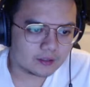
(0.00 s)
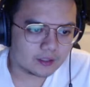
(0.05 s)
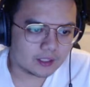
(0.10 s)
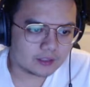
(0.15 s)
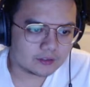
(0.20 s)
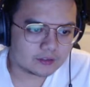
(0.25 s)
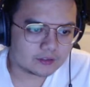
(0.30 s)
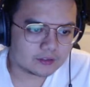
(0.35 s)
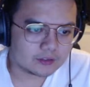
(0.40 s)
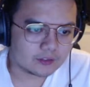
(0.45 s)

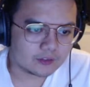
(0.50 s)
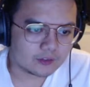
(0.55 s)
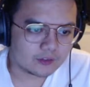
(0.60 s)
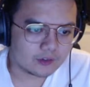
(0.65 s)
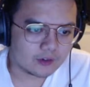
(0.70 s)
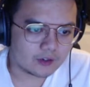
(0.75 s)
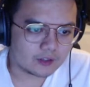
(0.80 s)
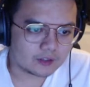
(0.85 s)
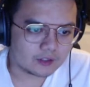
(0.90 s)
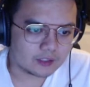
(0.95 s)
etc
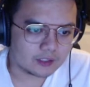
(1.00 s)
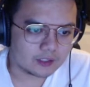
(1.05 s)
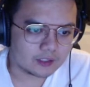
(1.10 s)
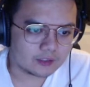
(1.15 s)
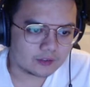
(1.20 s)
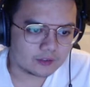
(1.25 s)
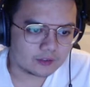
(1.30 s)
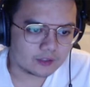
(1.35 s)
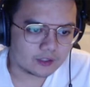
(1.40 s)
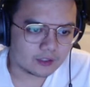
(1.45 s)
cron d
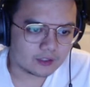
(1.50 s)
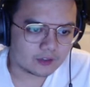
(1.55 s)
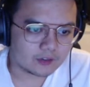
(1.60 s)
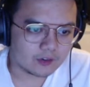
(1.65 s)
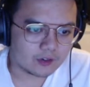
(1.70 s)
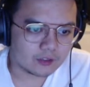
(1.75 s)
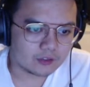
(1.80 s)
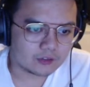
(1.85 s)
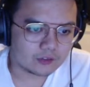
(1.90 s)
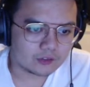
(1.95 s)
to tell
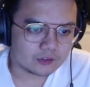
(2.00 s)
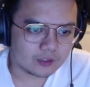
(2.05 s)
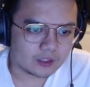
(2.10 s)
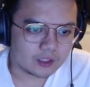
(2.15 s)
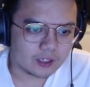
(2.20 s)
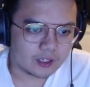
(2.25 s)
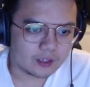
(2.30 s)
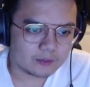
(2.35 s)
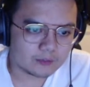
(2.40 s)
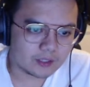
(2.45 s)
cron to
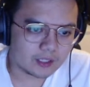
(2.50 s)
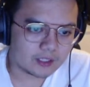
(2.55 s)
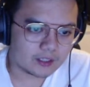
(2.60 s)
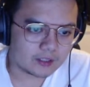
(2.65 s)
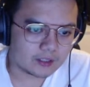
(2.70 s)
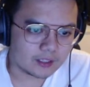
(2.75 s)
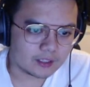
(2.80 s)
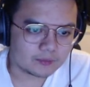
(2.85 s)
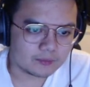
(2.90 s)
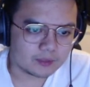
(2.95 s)
run
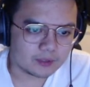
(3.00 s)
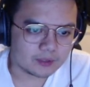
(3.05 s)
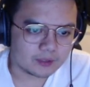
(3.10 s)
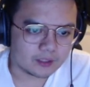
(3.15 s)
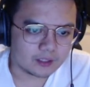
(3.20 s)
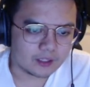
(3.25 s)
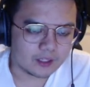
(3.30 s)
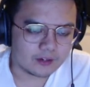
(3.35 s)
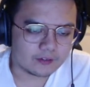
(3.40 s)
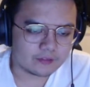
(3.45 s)

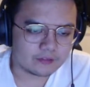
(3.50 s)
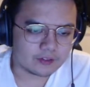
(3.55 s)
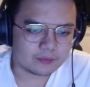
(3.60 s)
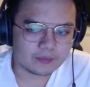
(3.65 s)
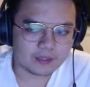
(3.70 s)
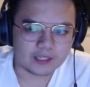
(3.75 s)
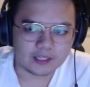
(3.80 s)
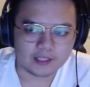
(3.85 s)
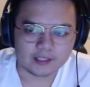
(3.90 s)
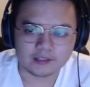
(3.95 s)
mkdatepl every
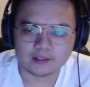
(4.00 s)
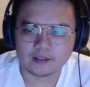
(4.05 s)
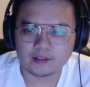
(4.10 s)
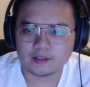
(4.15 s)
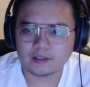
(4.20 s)
minute.